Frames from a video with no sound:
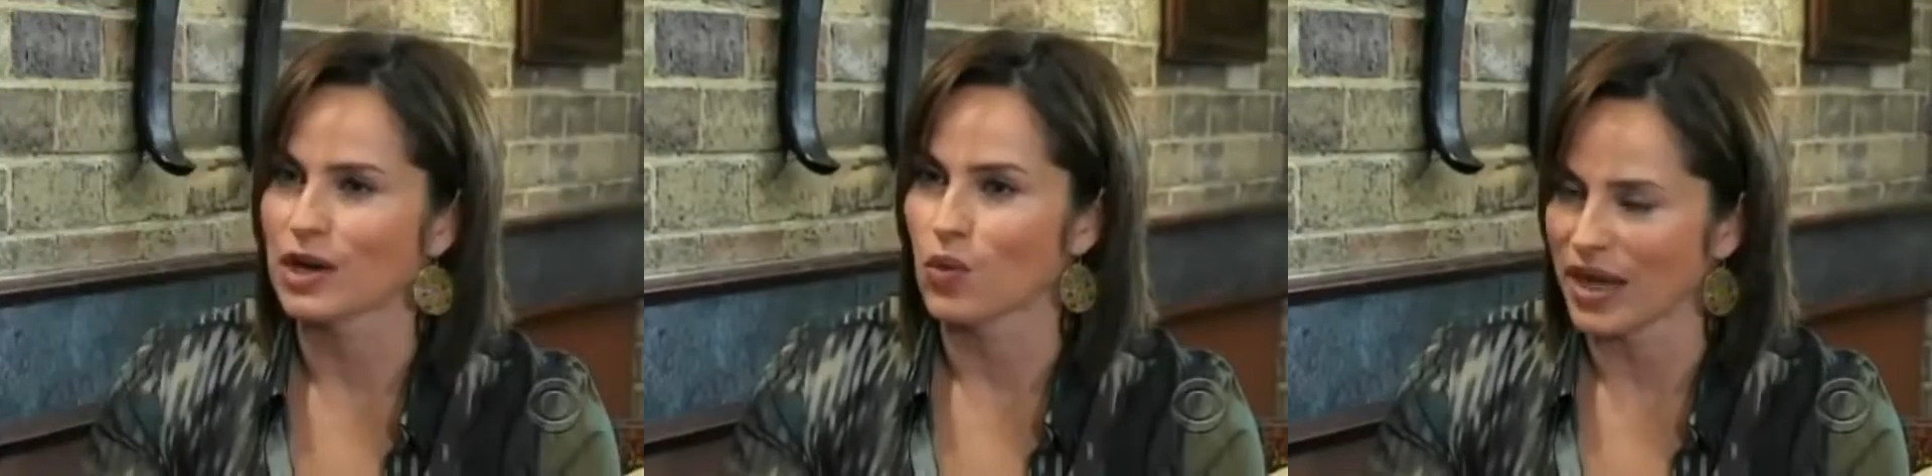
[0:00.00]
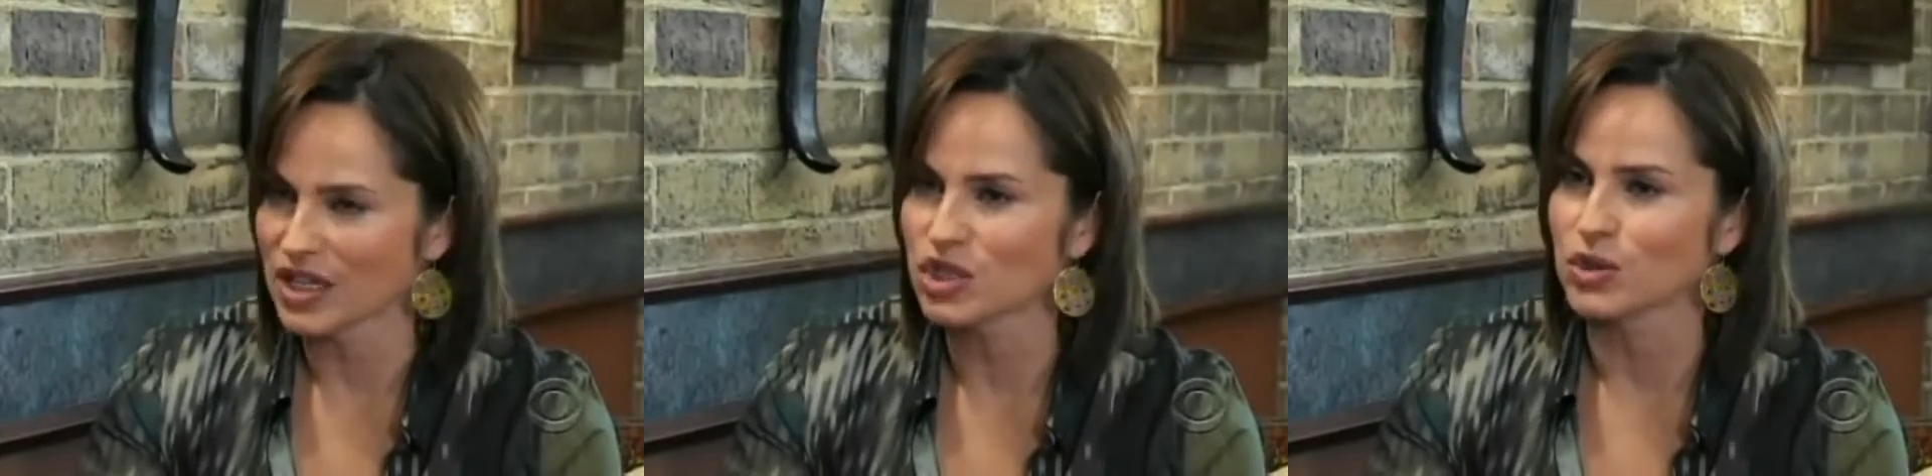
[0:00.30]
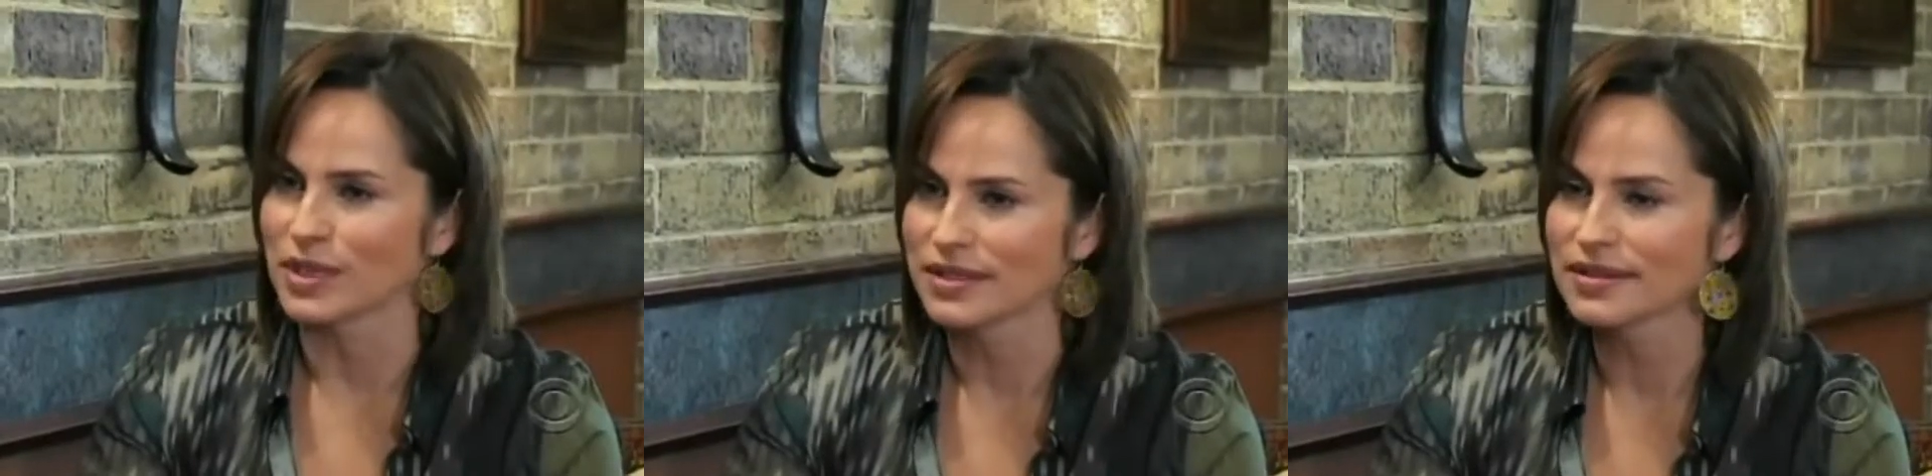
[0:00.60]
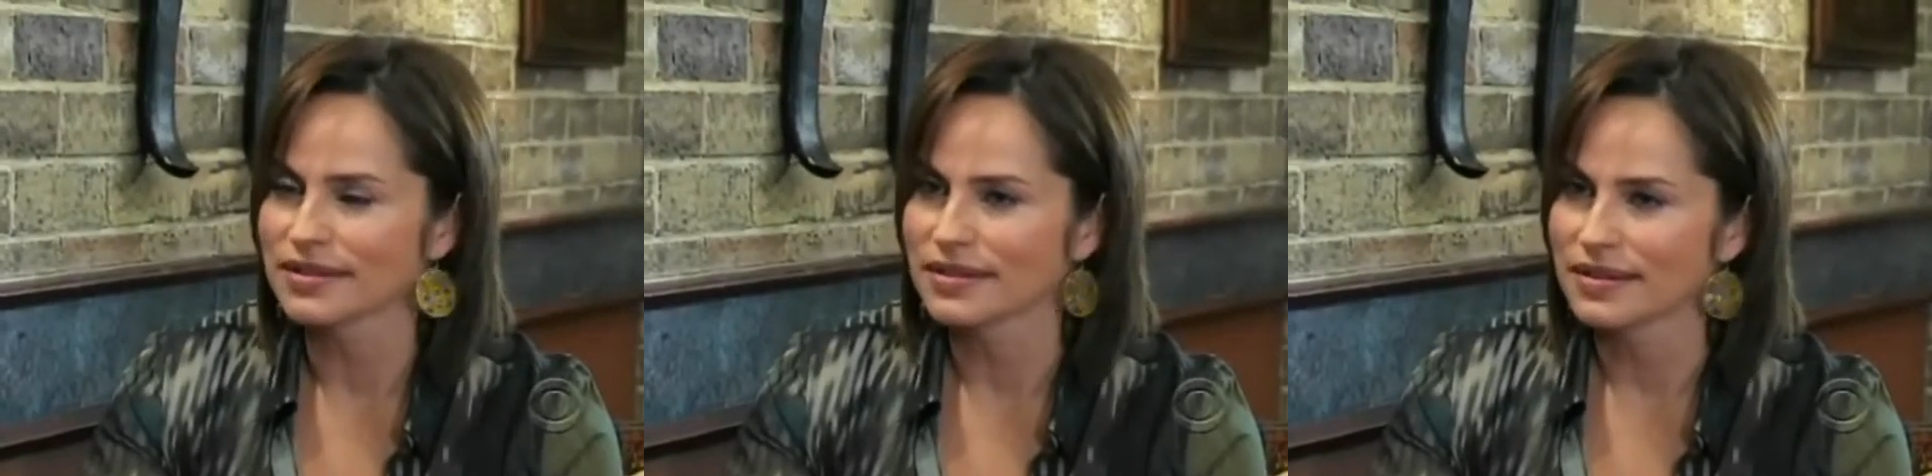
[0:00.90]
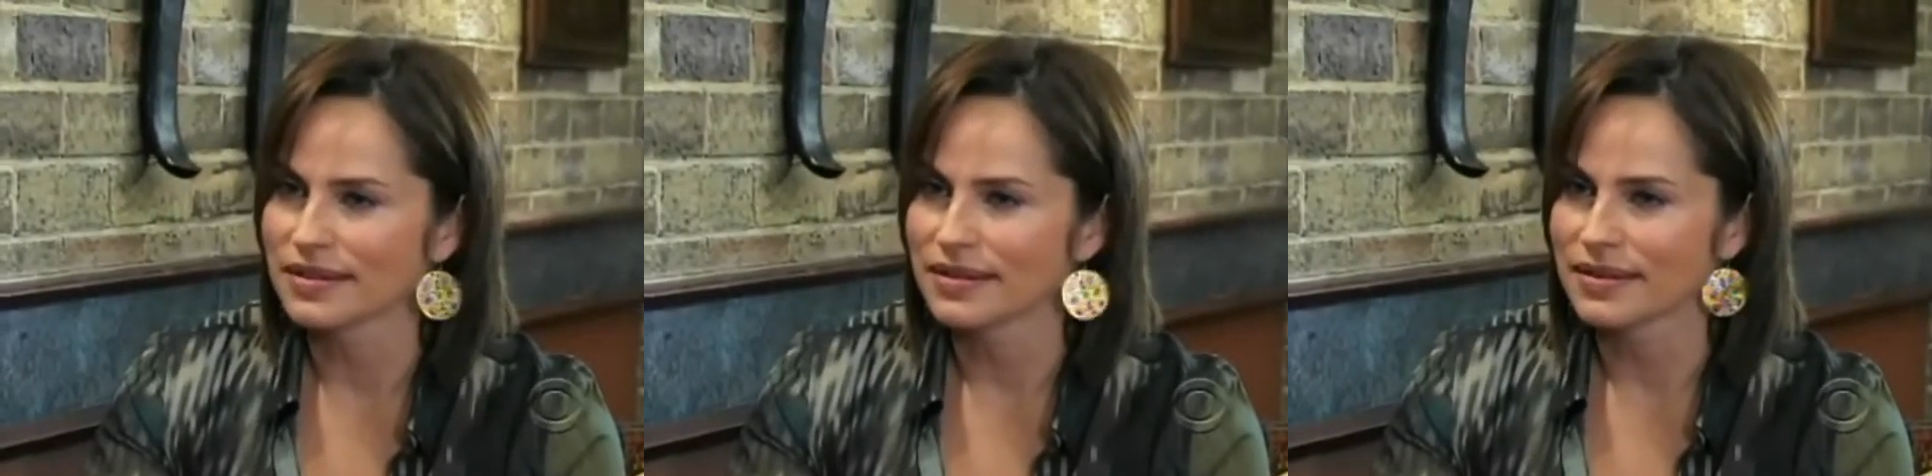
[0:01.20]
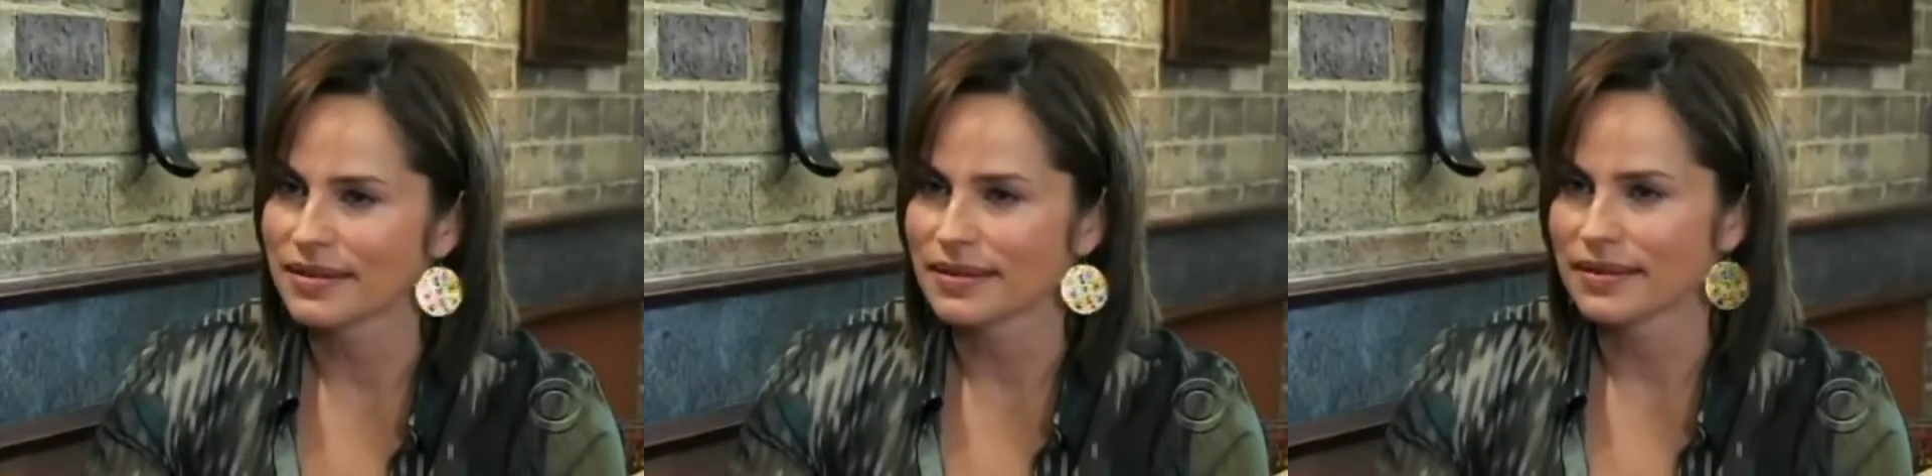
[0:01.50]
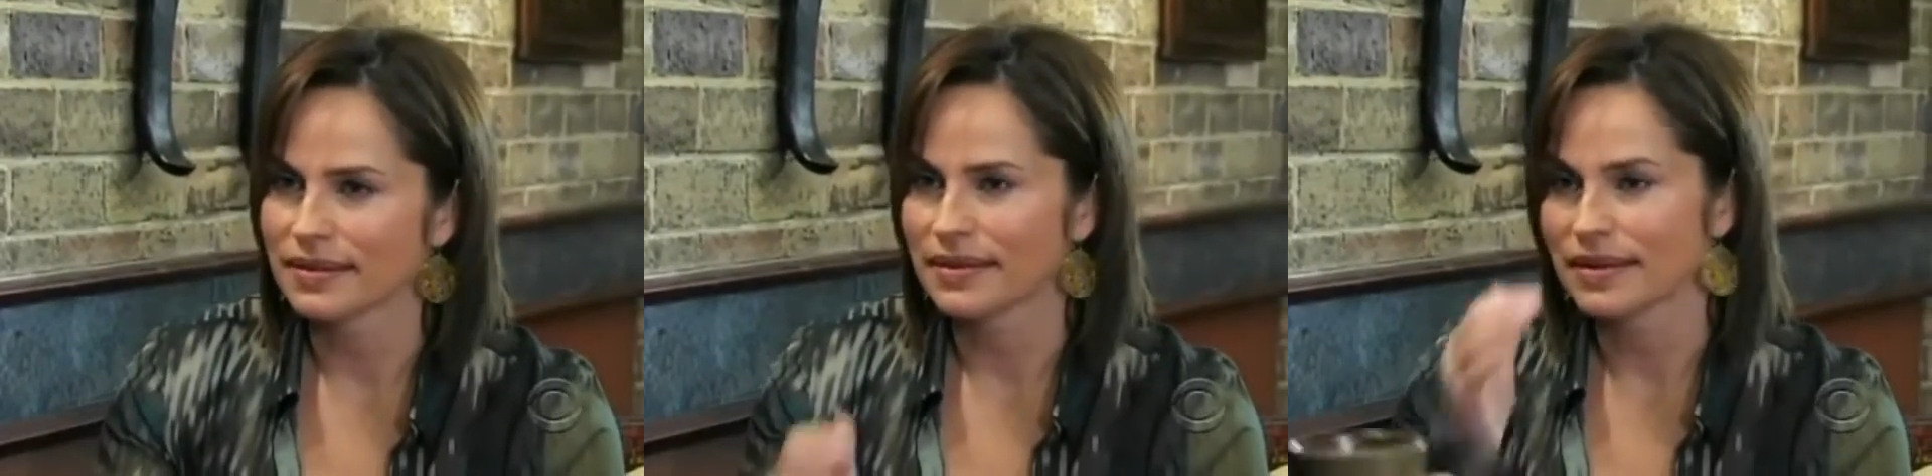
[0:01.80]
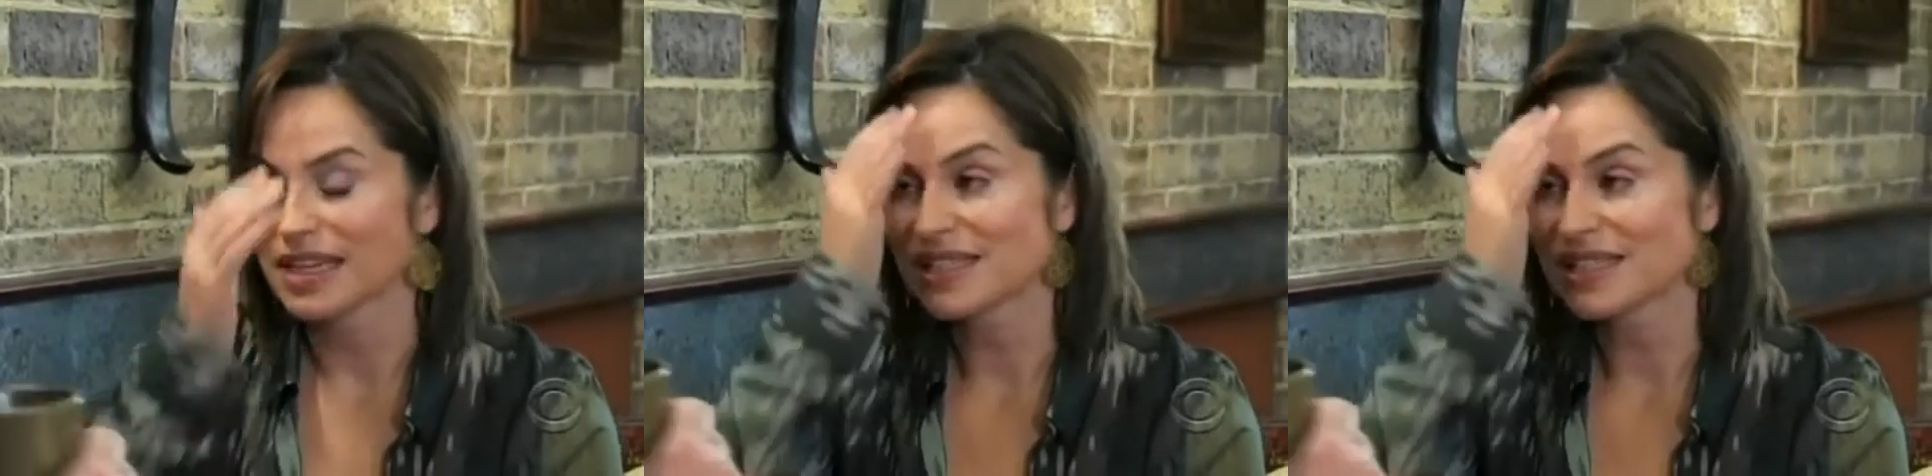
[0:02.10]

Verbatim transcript: out a way to do it. And that didn't scare her off?